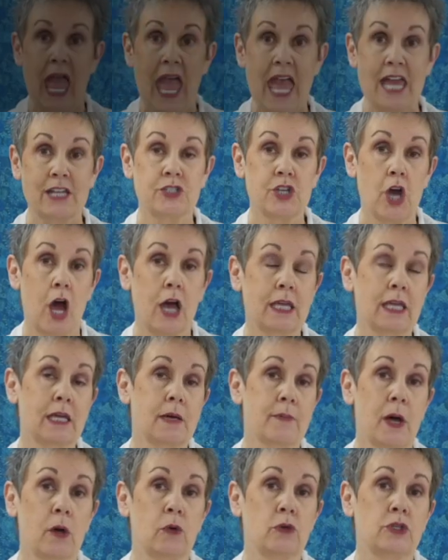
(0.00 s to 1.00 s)
And talking
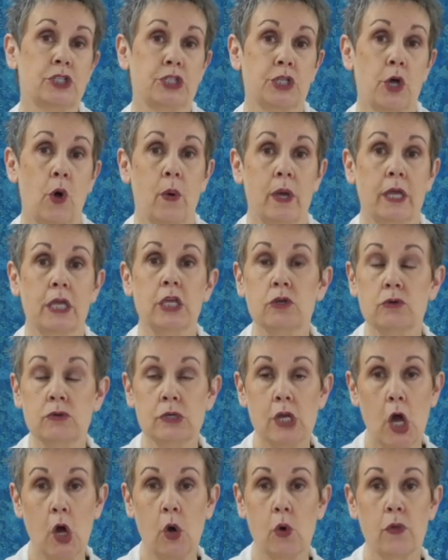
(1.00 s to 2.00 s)
about sewing, you
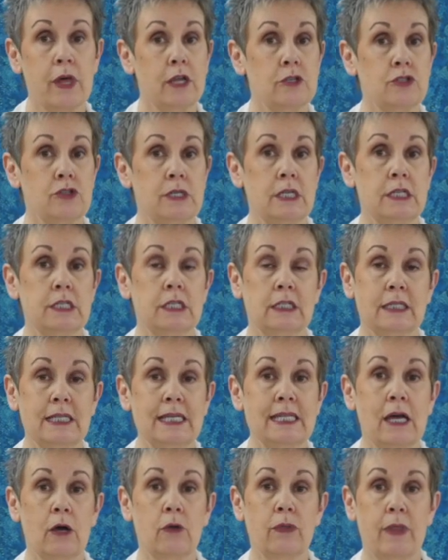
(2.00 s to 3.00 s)
know that you need to
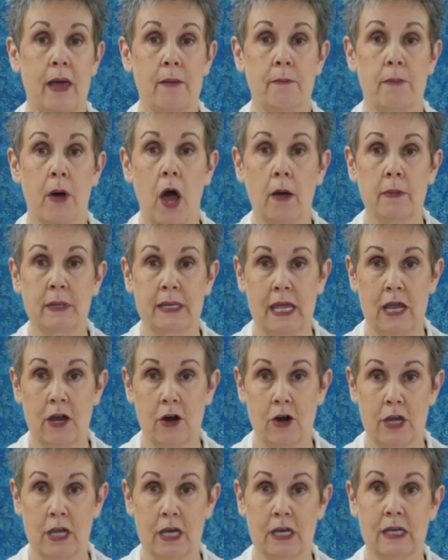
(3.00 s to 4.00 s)
clean out that bobbin
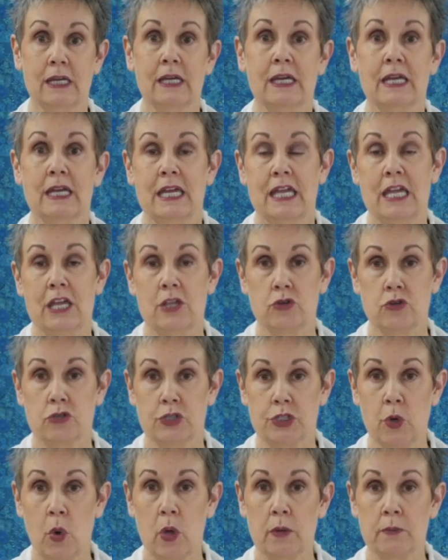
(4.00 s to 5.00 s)
area in your
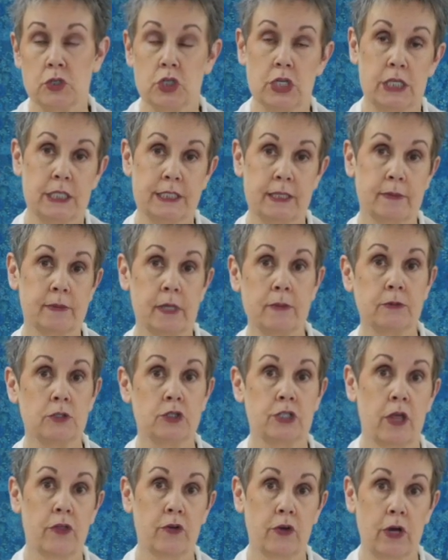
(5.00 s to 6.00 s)
sewing machine. Sometimes
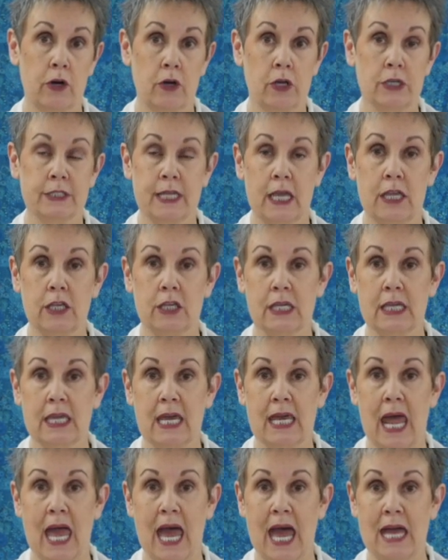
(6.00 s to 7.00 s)
there's other areas that you can
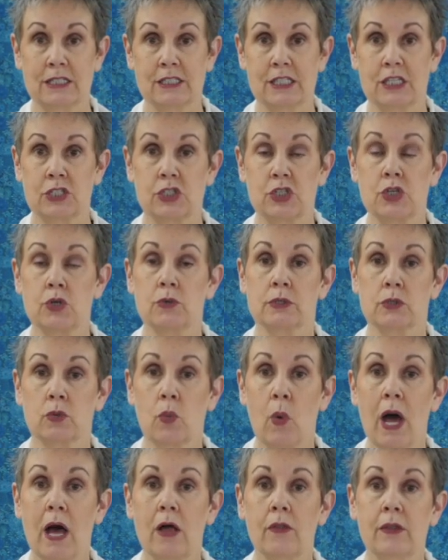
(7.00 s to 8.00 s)
get access to as
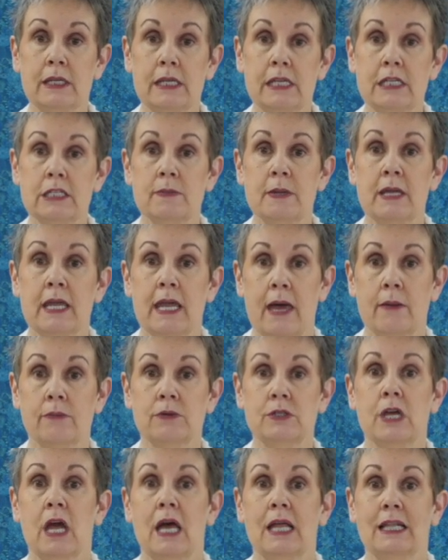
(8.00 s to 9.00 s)
well that need to be
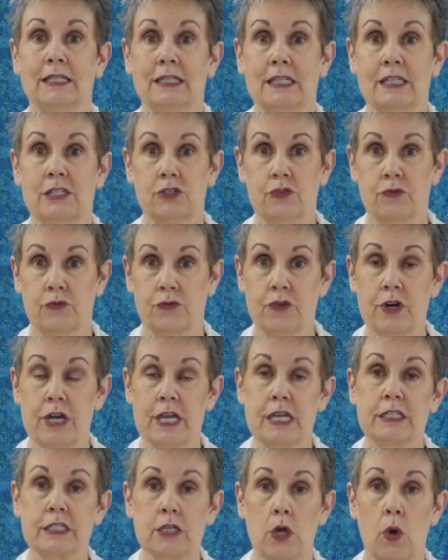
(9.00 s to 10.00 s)
kept lint
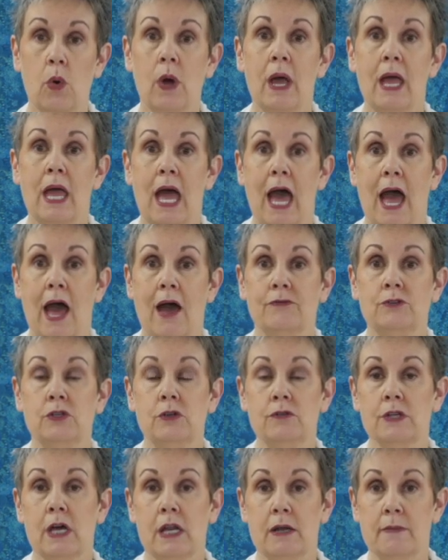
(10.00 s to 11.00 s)
free. So after
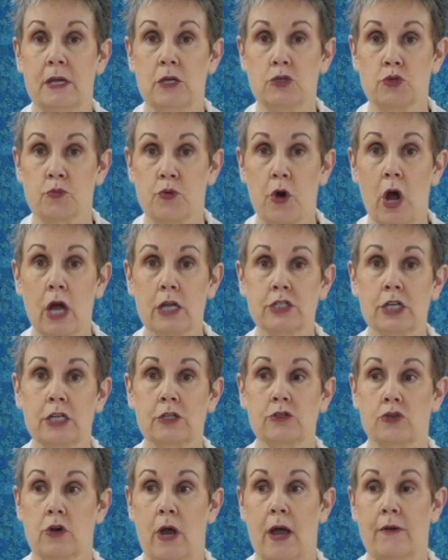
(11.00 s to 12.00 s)
you've done a major
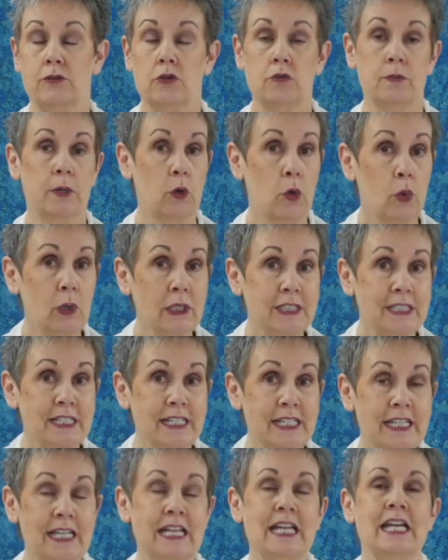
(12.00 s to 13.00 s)
project or after you've been
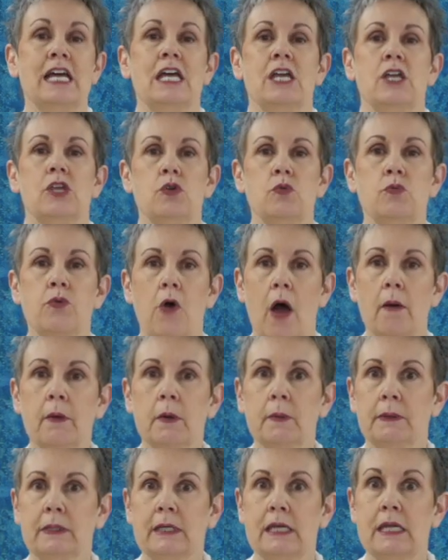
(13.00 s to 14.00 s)
quilting, you
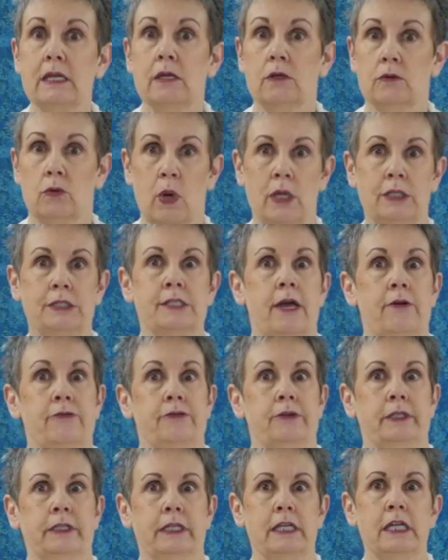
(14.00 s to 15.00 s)
probably, well,
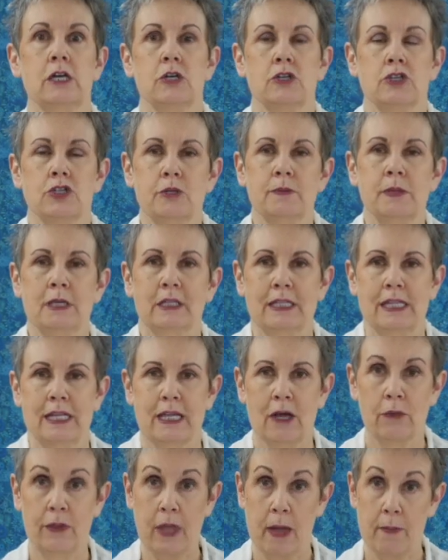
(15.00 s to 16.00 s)
definitely should be
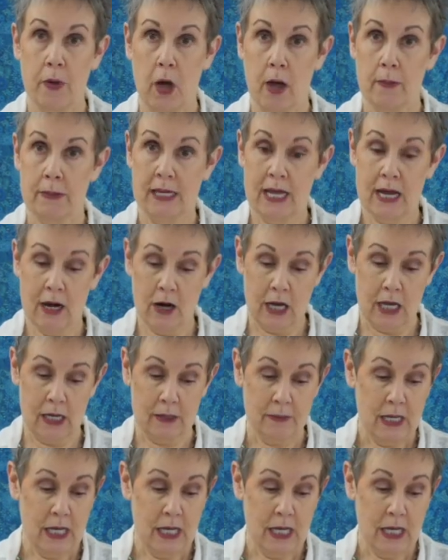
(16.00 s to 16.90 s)
cleaning out that bobbin area.